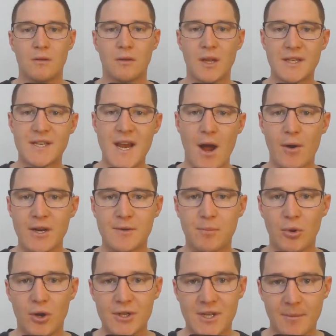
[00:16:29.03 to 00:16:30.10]
Let's now
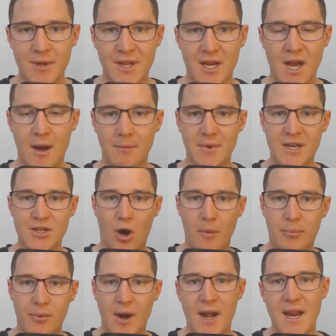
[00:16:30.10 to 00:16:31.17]
explore some of the companies
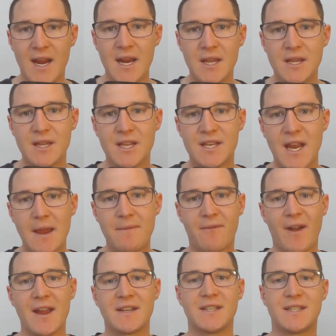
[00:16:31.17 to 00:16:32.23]
operating in the
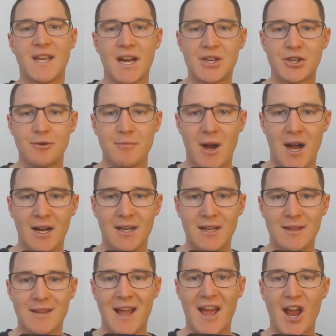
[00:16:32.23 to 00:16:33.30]
deepfake detection
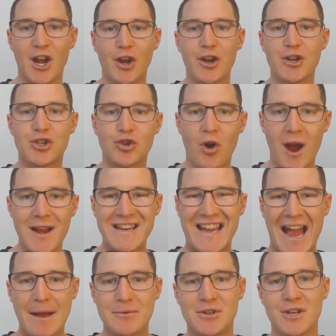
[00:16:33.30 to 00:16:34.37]
market that are going to try and
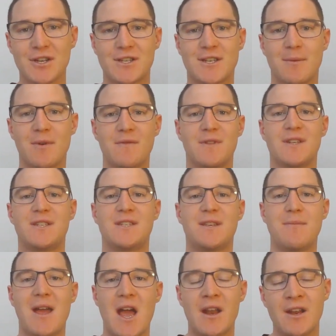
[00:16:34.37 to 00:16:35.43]
capture some of this
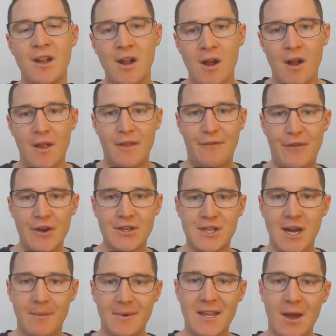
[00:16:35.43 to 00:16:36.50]
demand. The first
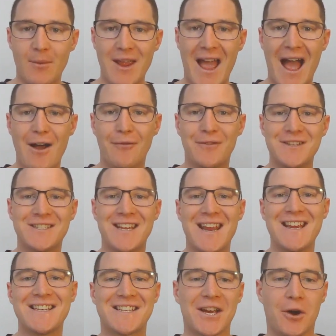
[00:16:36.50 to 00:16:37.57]
company that we have is
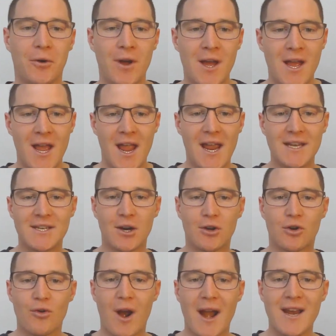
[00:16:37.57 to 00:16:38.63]
Intel. Intel
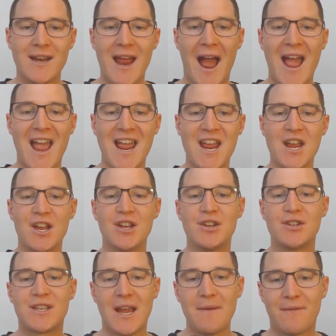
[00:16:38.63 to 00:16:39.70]
created a
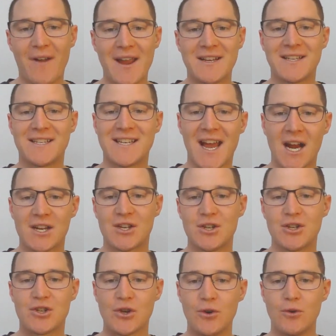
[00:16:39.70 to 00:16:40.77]
deepfake
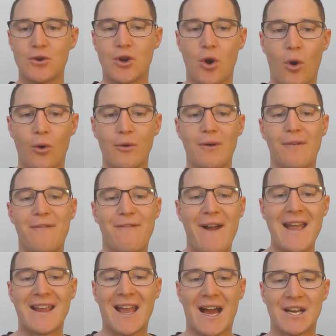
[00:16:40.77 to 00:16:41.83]
detection tool called
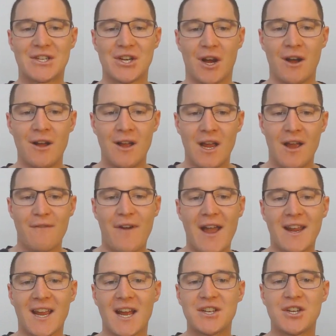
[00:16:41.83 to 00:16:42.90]
FakeCatcher.
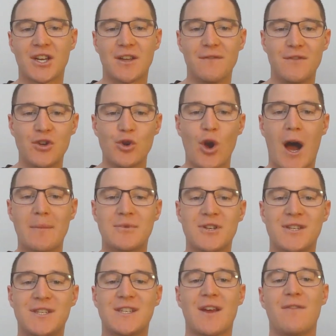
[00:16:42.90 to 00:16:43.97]
FakeCatcher can view up to
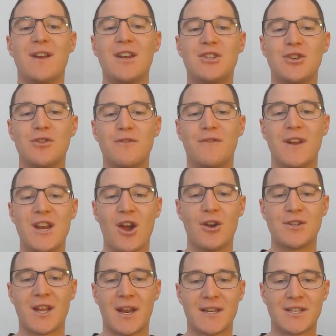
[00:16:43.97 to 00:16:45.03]
72
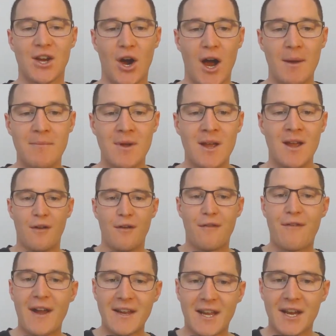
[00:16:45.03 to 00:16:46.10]
videos at a time.
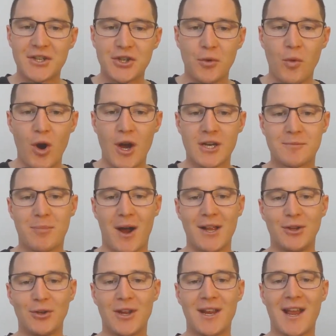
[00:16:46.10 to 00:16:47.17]
FakeCatcher works
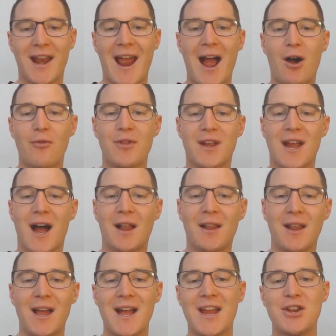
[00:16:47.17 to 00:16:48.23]
by looking at how the
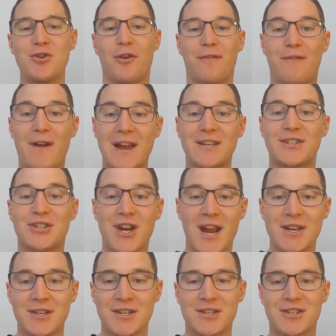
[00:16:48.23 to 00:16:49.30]
color in your face
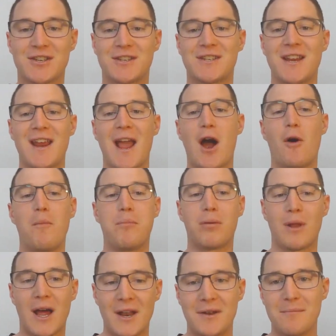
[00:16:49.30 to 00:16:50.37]
changes to see how
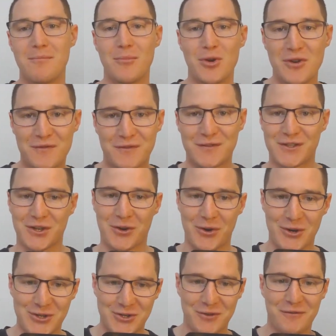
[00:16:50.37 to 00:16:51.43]
blood moves
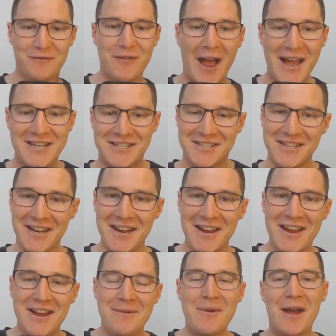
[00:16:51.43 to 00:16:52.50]
across your face.
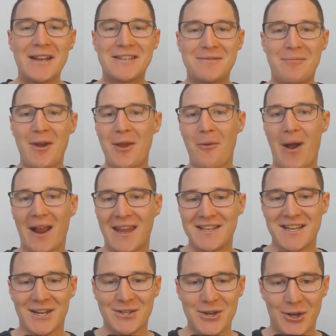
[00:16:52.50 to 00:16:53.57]
That's pretty wacky
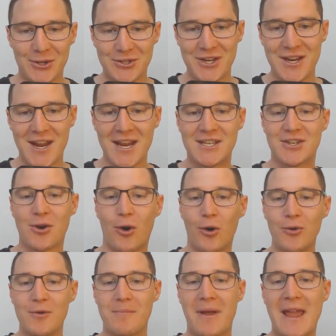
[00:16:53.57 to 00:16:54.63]
technology. It's
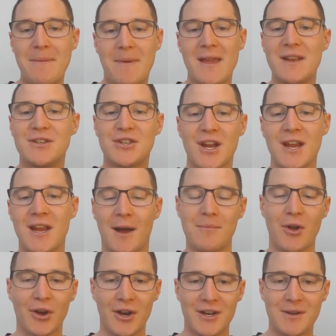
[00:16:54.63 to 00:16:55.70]
called PPG. I'm
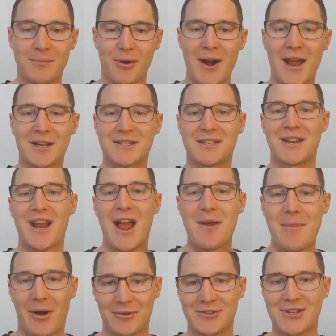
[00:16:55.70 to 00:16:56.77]
not going to pronounce the
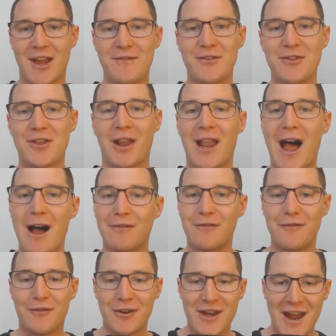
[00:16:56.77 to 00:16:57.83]
name. I'll save you the laugh
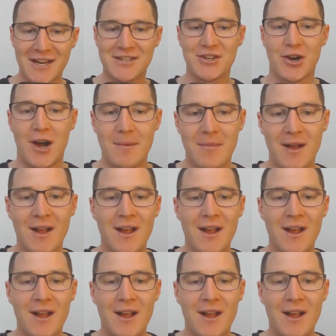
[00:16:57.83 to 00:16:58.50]
for next time.